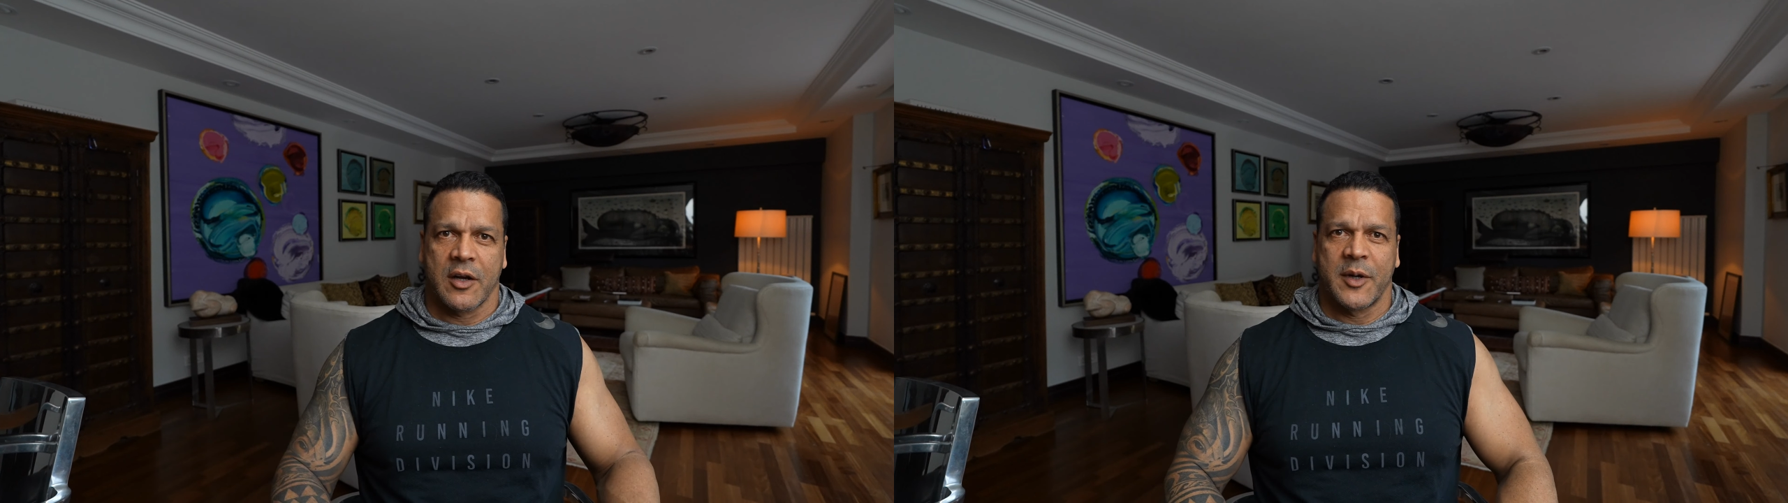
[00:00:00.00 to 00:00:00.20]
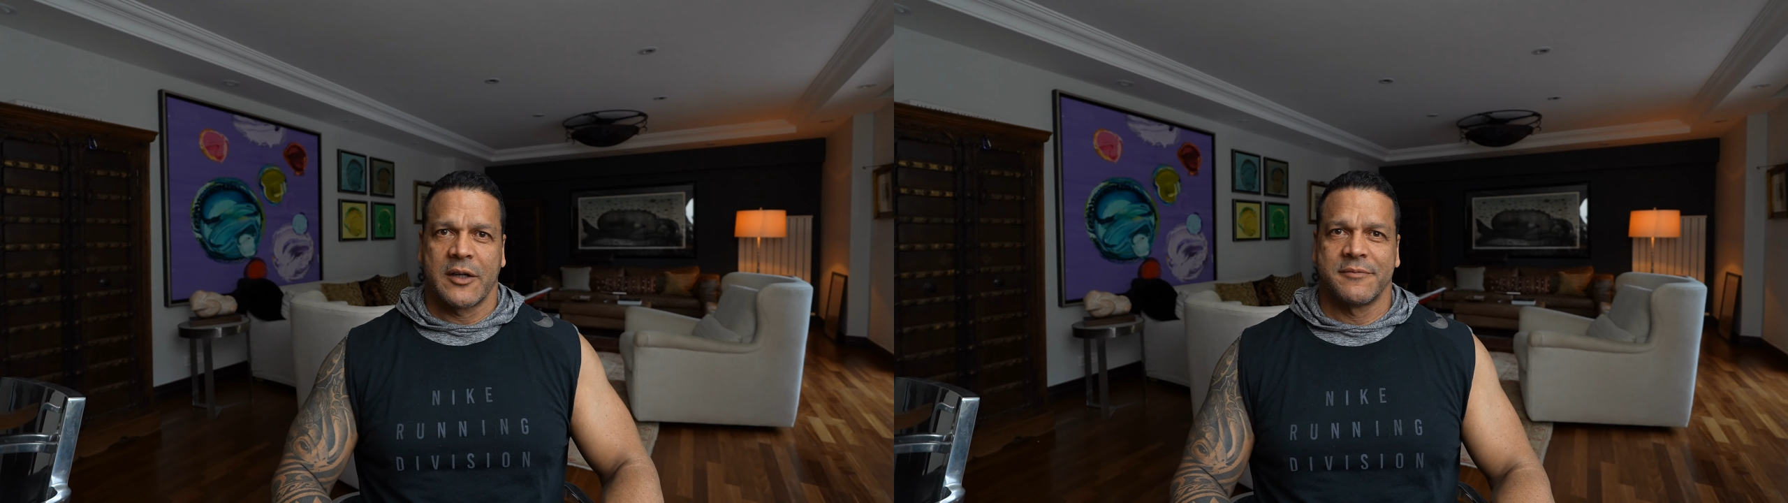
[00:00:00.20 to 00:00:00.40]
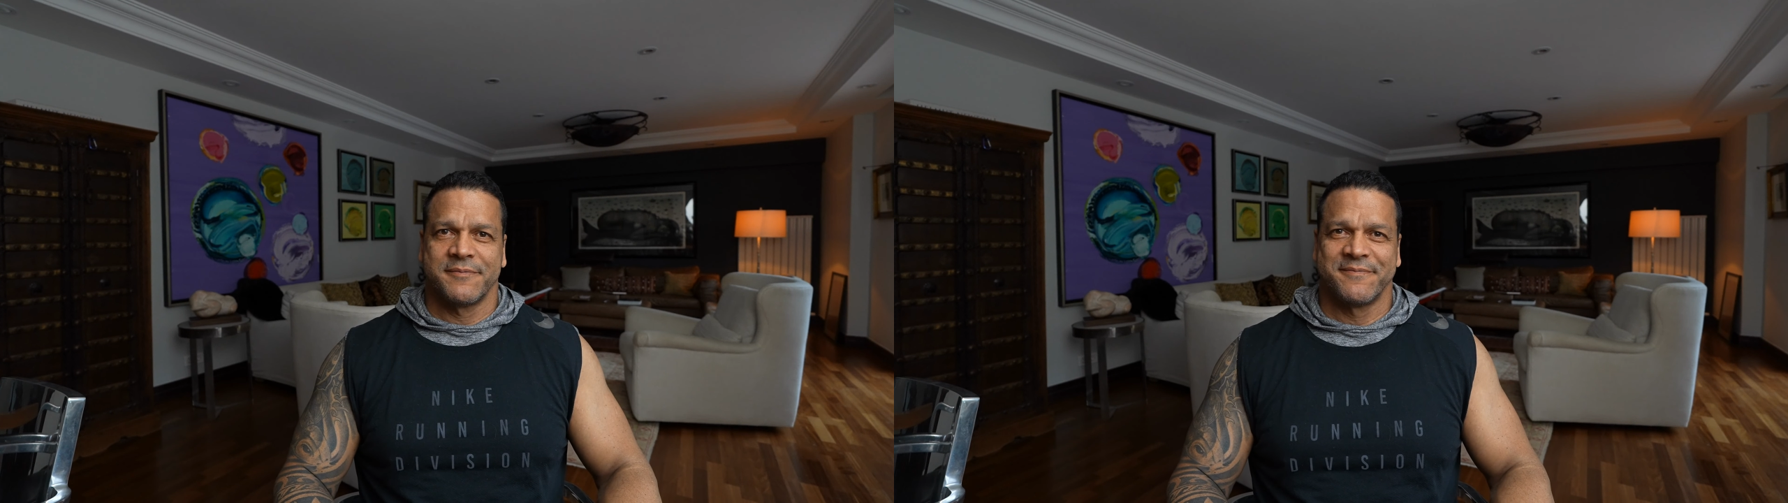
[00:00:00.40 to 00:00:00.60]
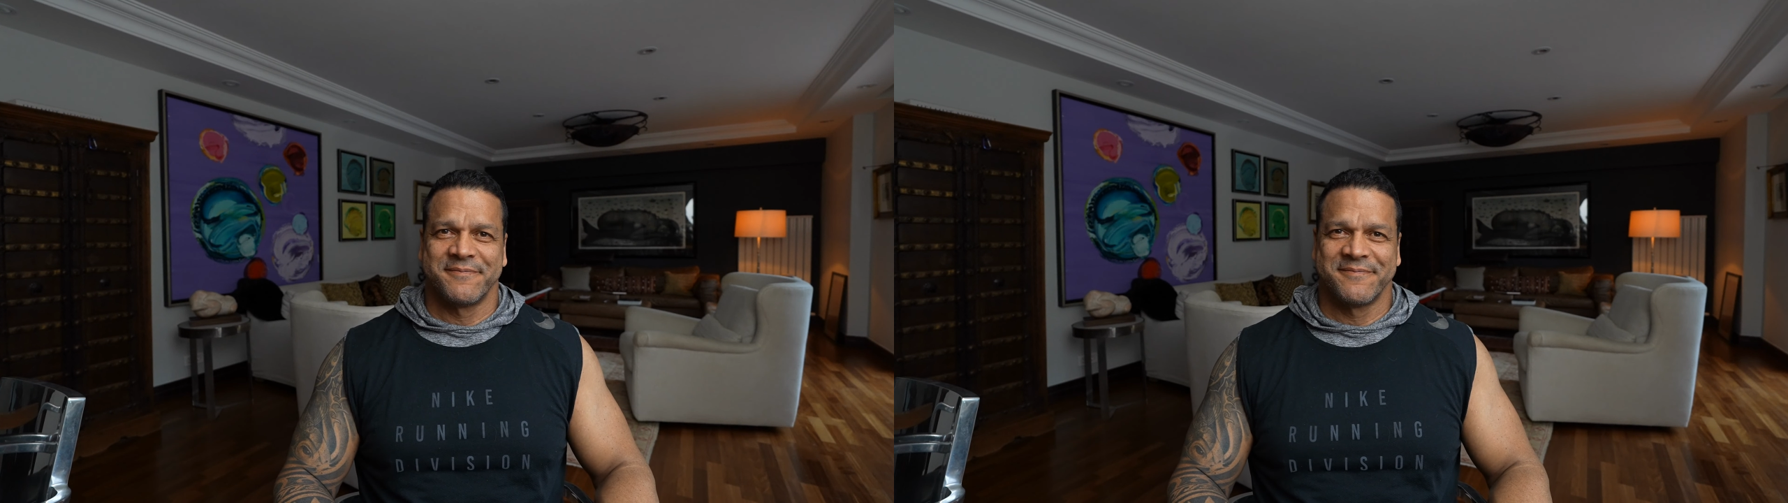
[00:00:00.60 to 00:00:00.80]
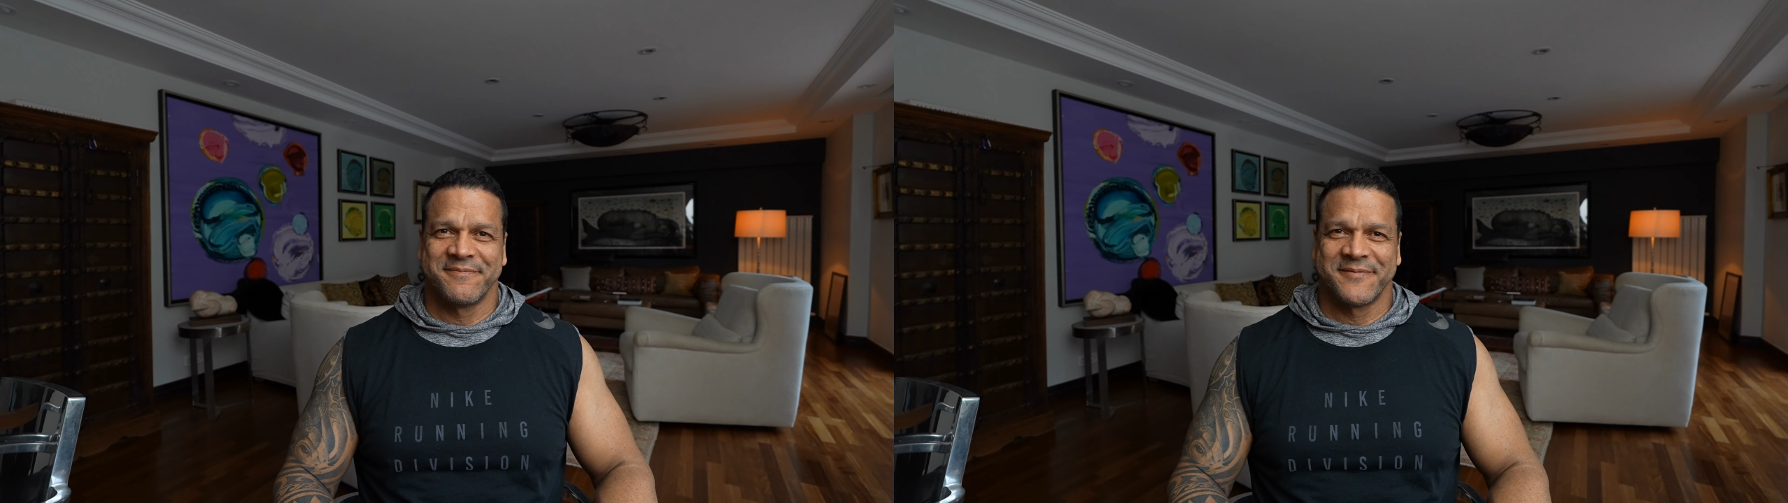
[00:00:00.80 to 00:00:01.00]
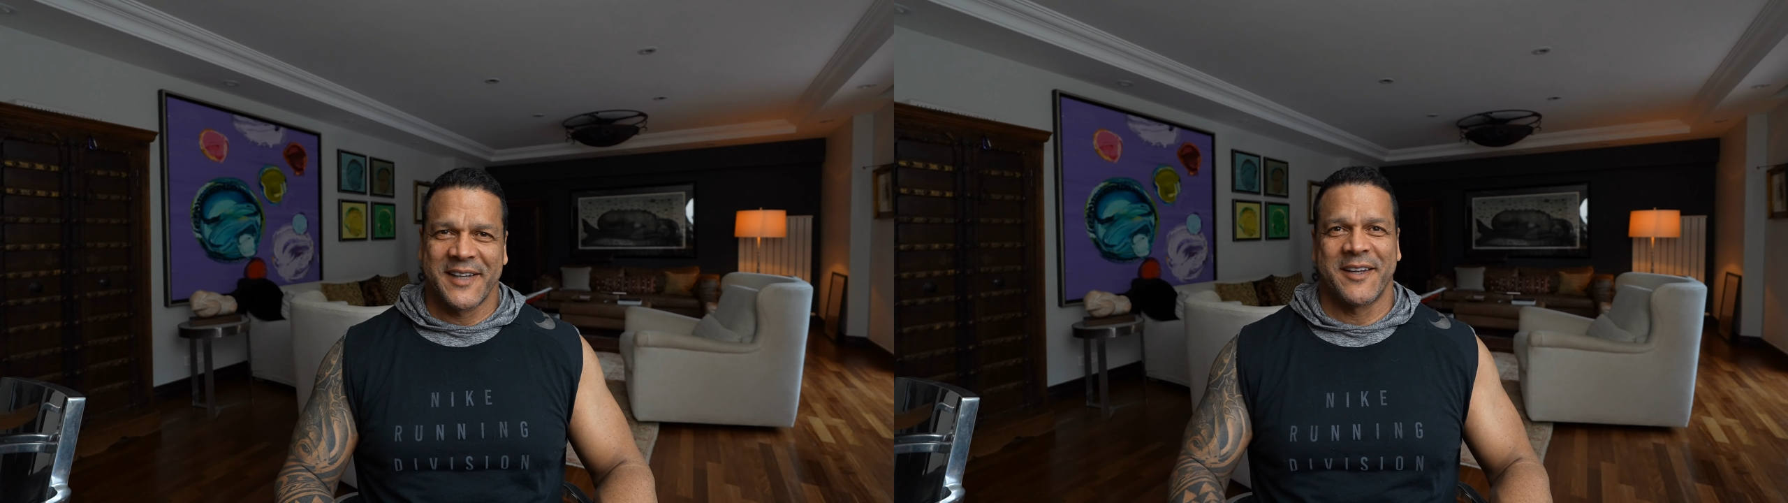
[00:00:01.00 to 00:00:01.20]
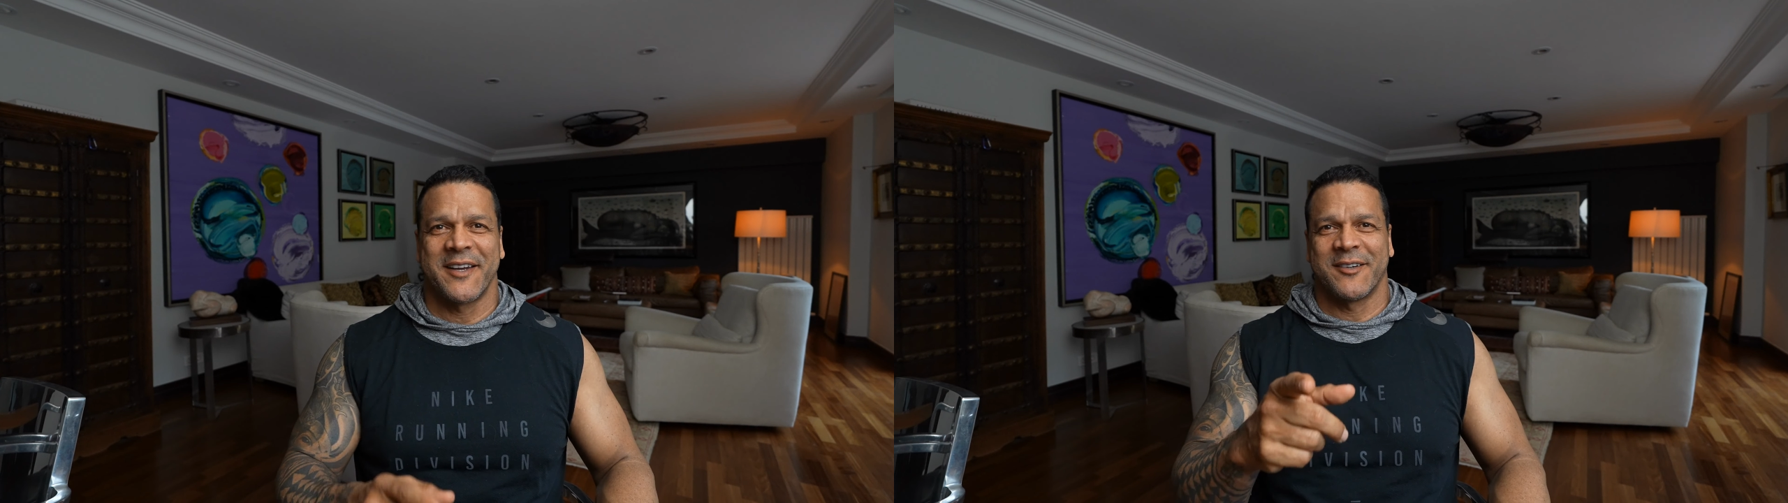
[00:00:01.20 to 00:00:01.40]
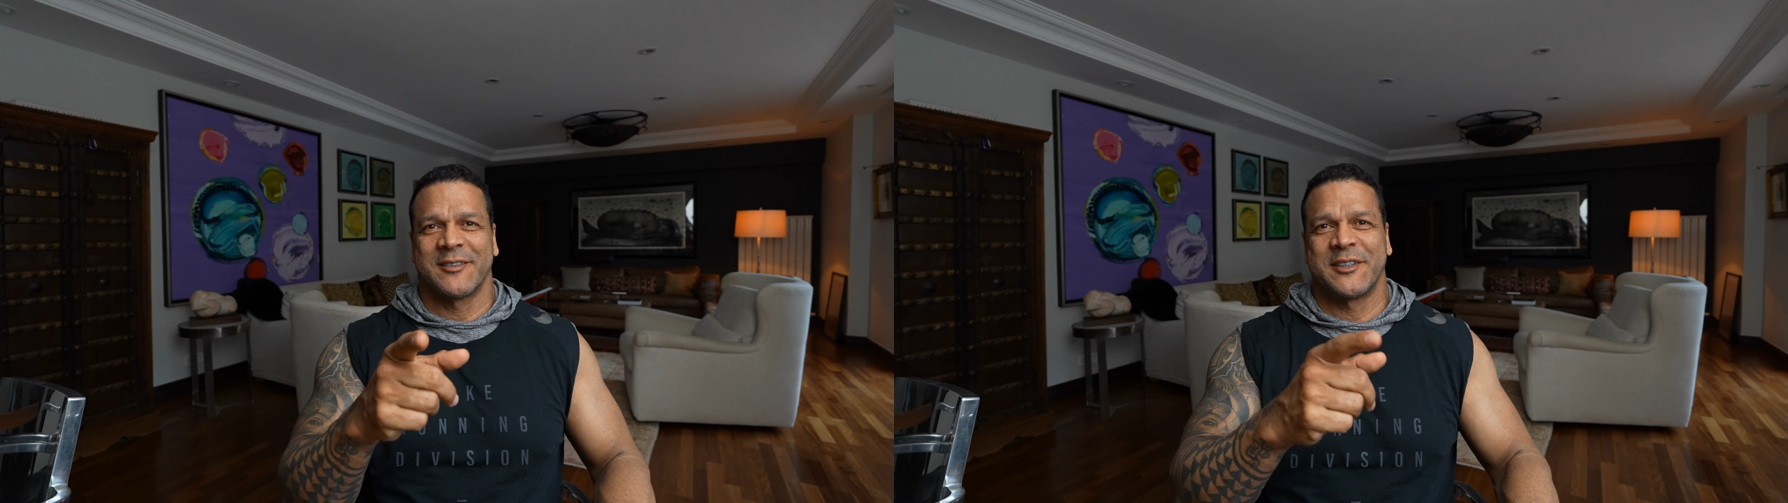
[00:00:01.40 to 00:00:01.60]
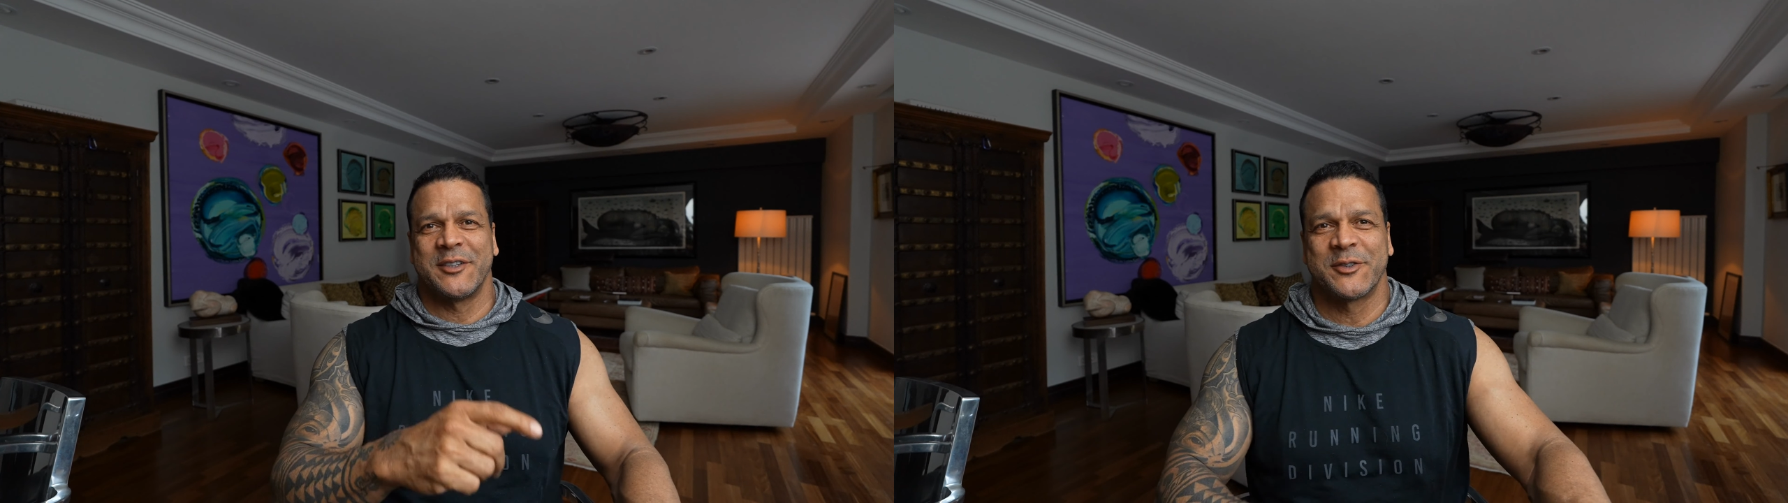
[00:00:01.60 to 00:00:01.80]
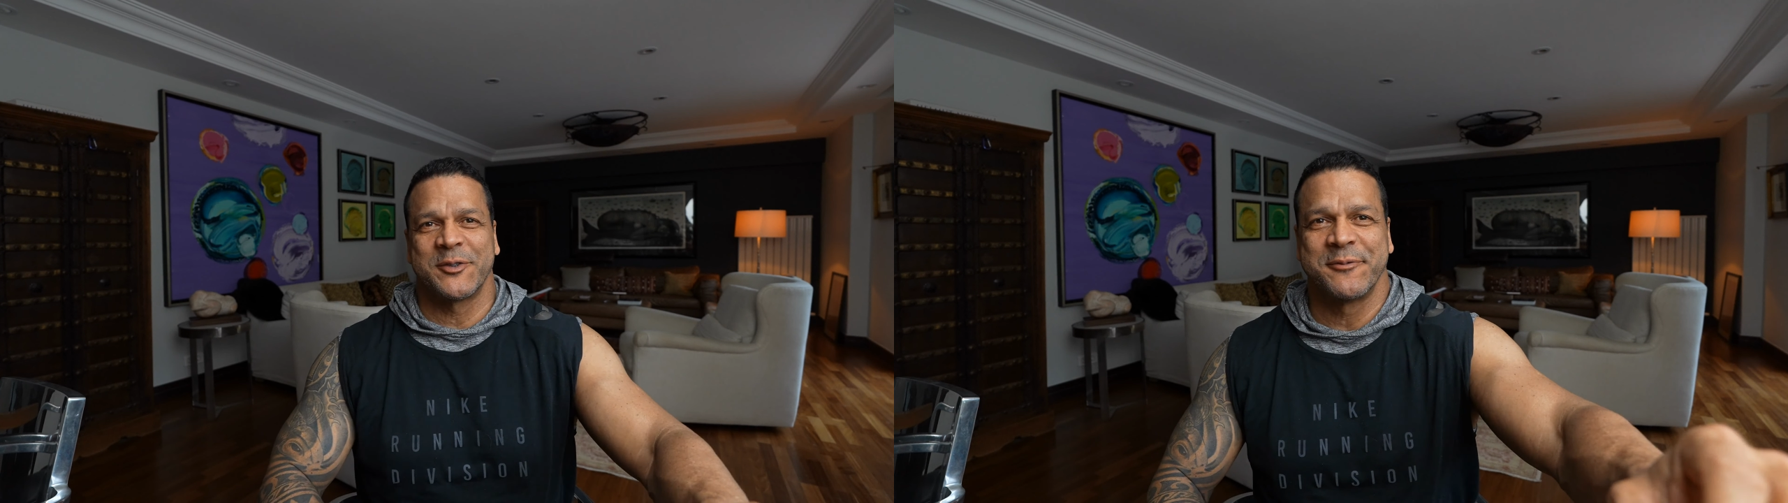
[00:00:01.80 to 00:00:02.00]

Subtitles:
about. Take care. See you soon.